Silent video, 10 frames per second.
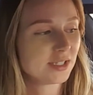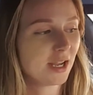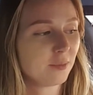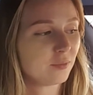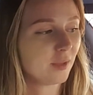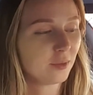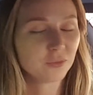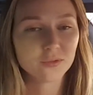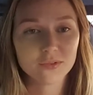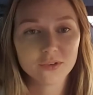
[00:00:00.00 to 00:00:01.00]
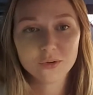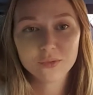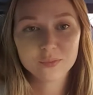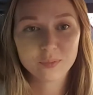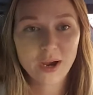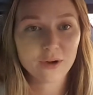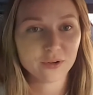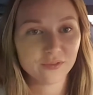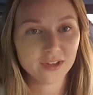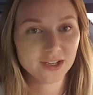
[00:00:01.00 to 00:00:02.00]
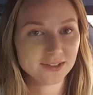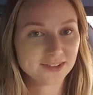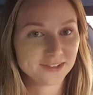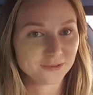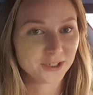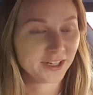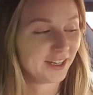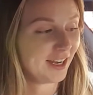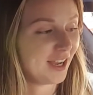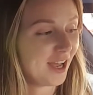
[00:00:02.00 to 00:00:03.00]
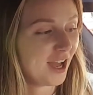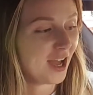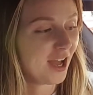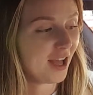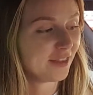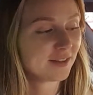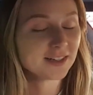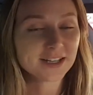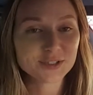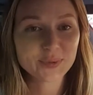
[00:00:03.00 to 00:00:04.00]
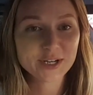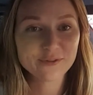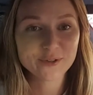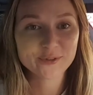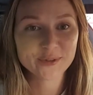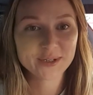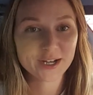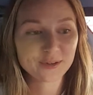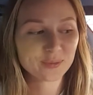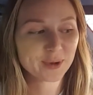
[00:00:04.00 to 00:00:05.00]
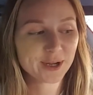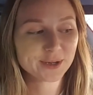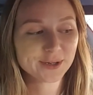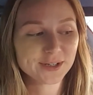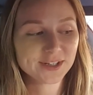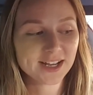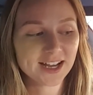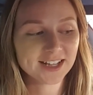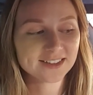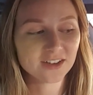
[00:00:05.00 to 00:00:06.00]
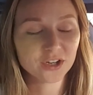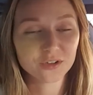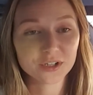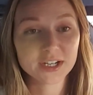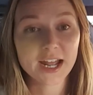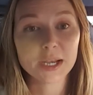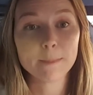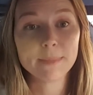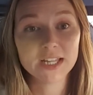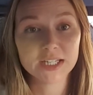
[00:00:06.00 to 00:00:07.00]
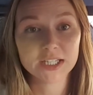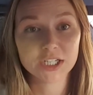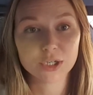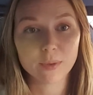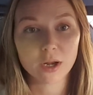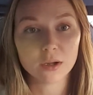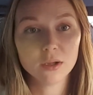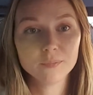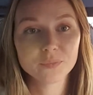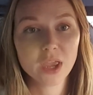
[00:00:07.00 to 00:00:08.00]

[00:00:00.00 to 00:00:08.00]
I'm so proud of this, really. This is a 24 fluid ounce bottle, 709 milliliter bottle.